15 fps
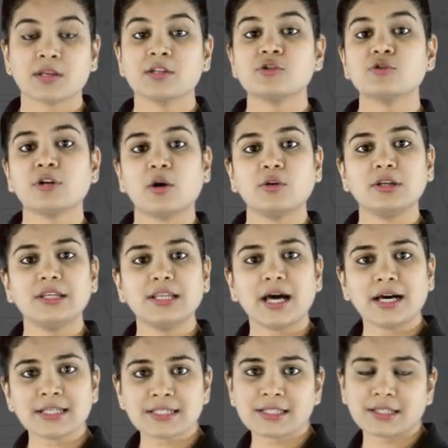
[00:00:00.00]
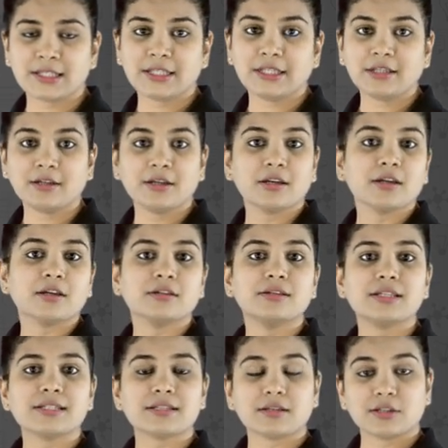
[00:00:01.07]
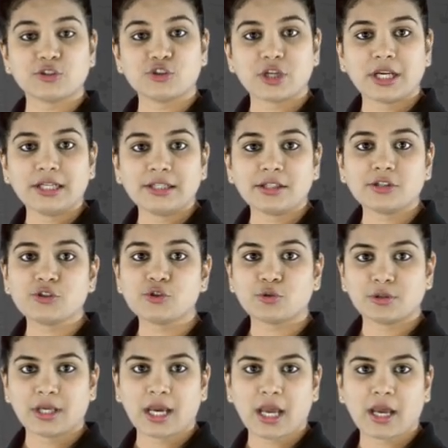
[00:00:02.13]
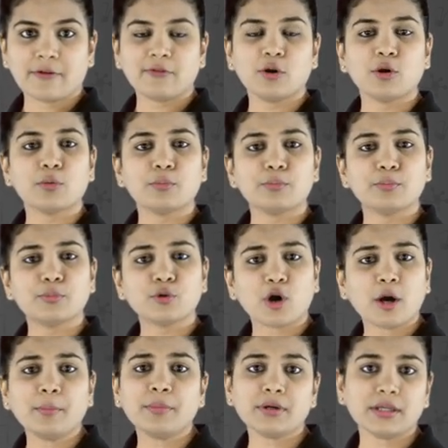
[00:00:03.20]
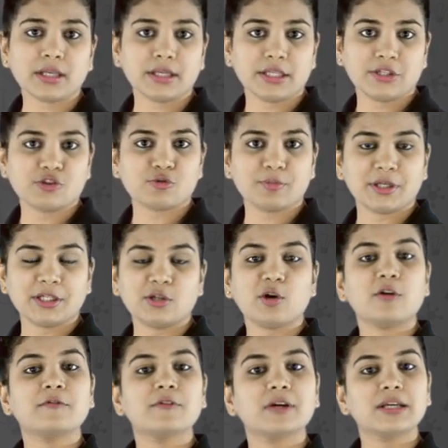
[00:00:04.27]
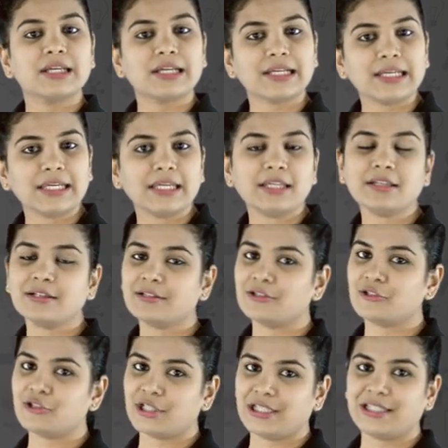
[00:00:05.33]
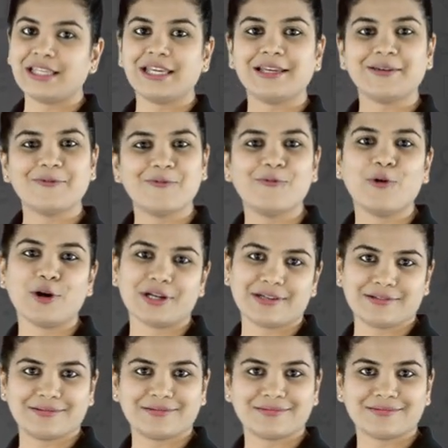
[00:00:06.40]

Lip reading: So now lastly, this shelter should have proper arrangement of clean drinking water.